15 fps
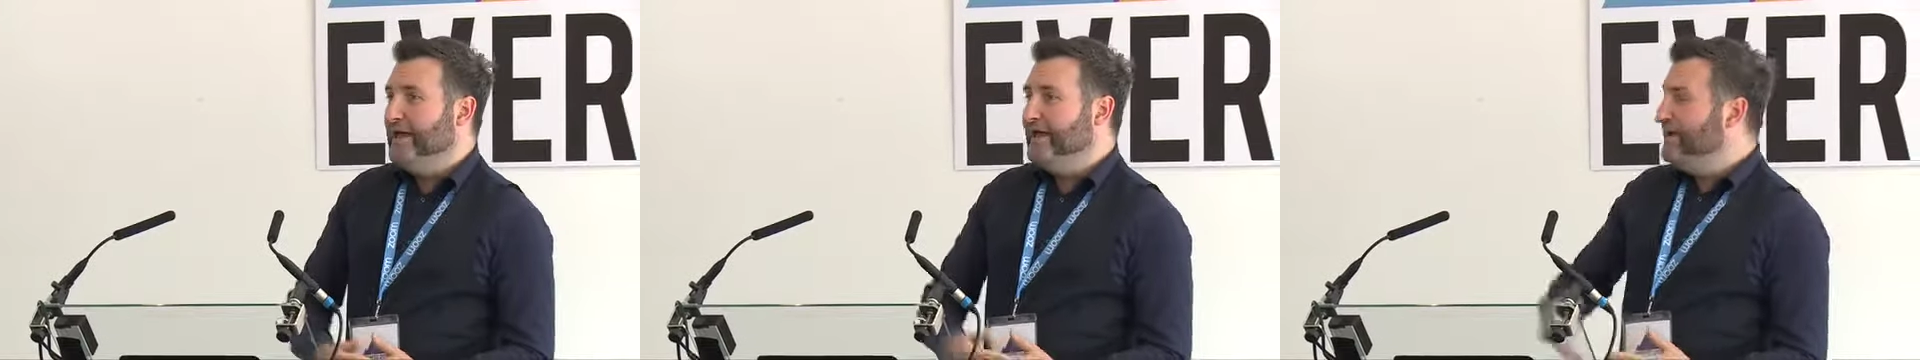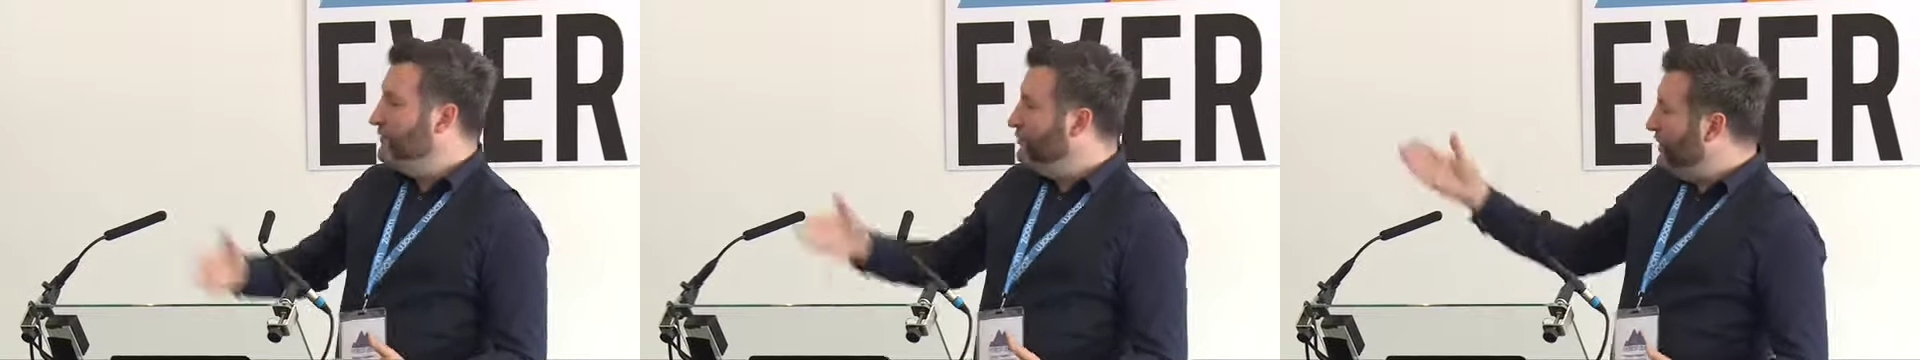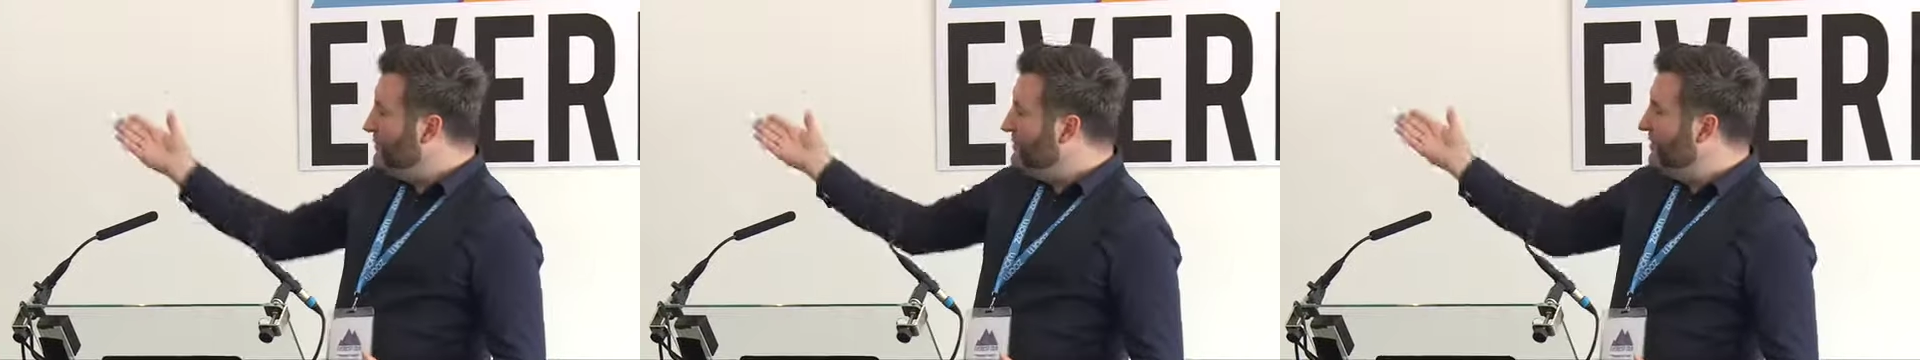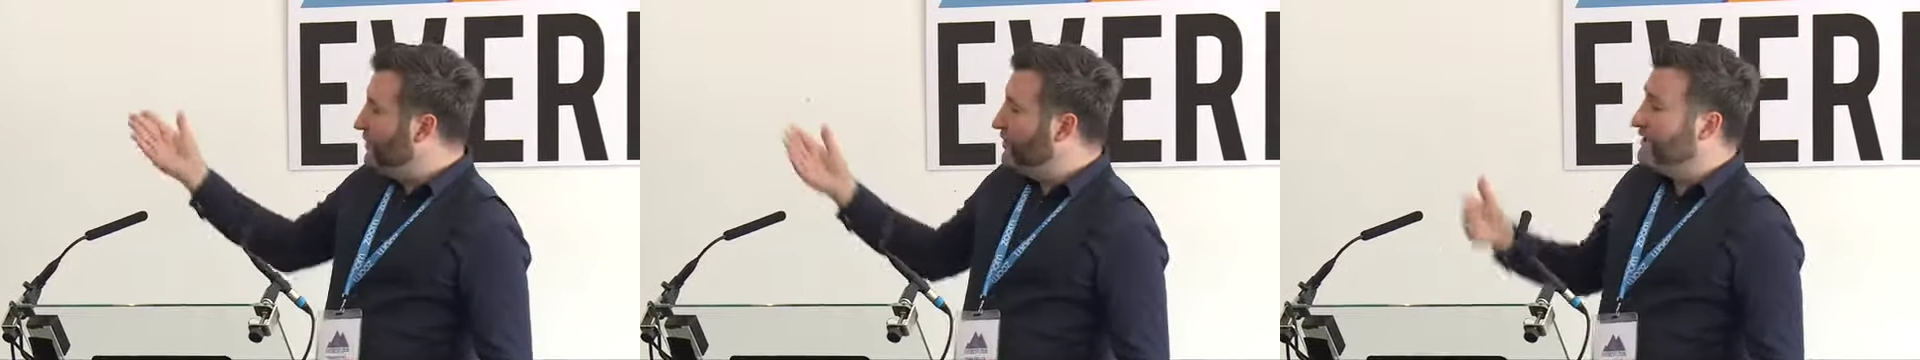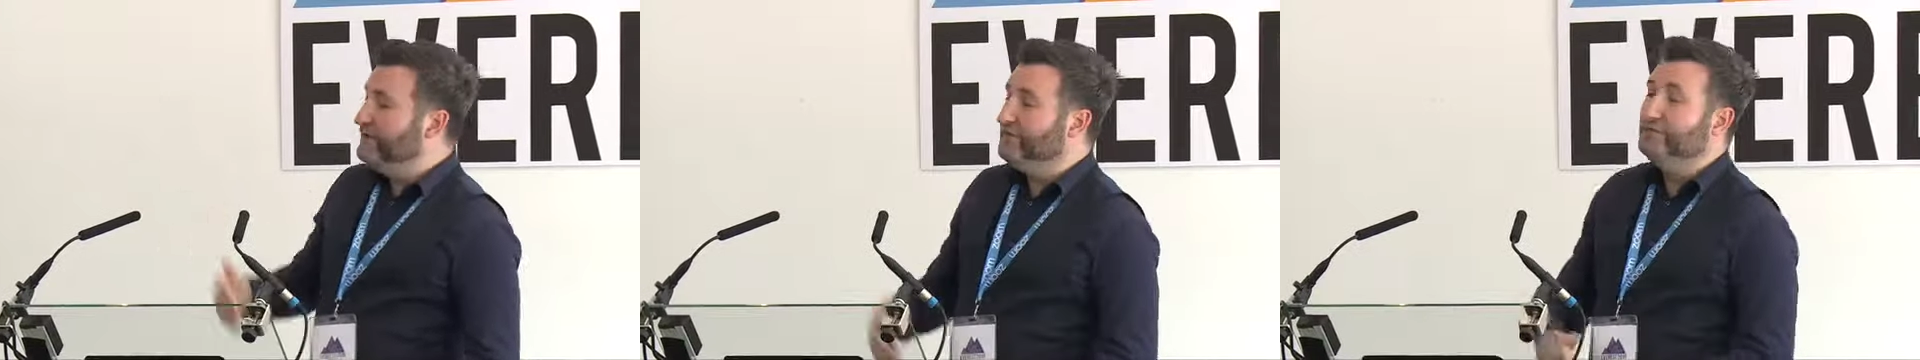And in a
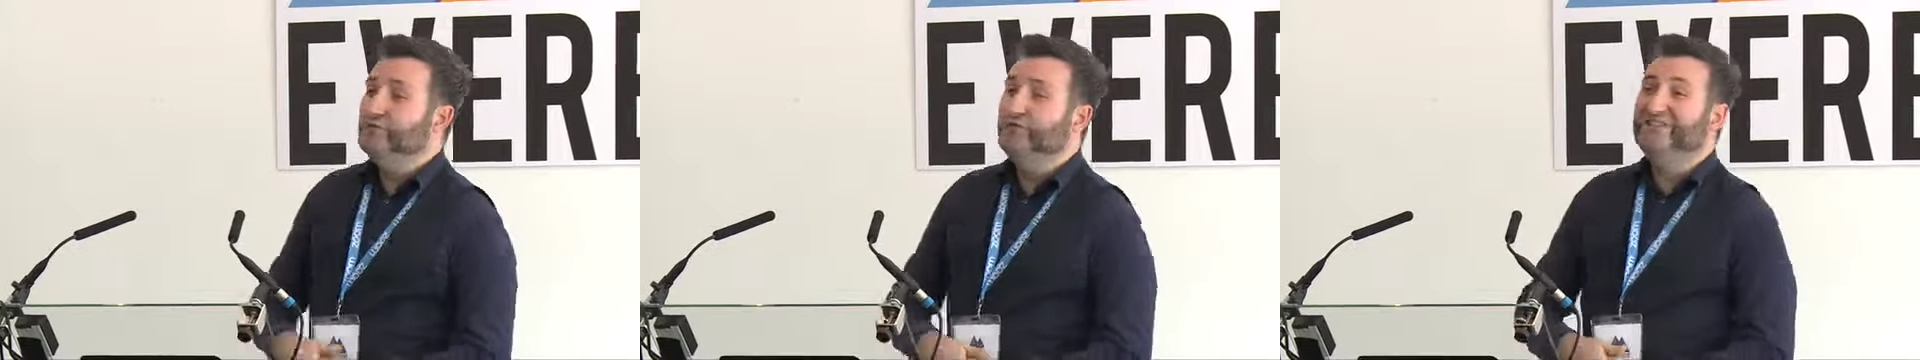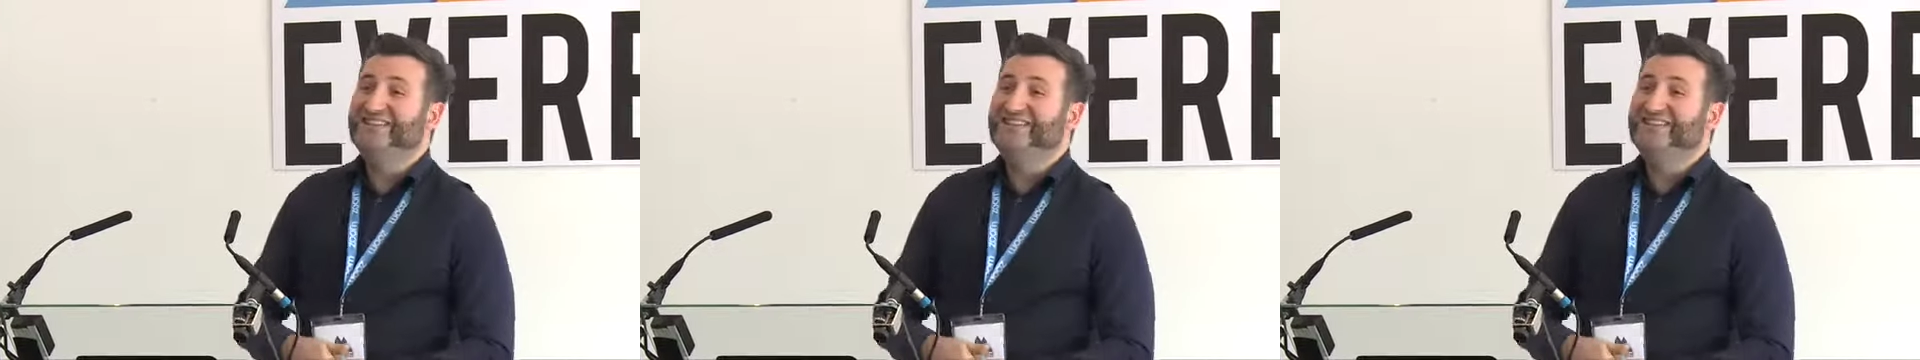webinar, you can have up to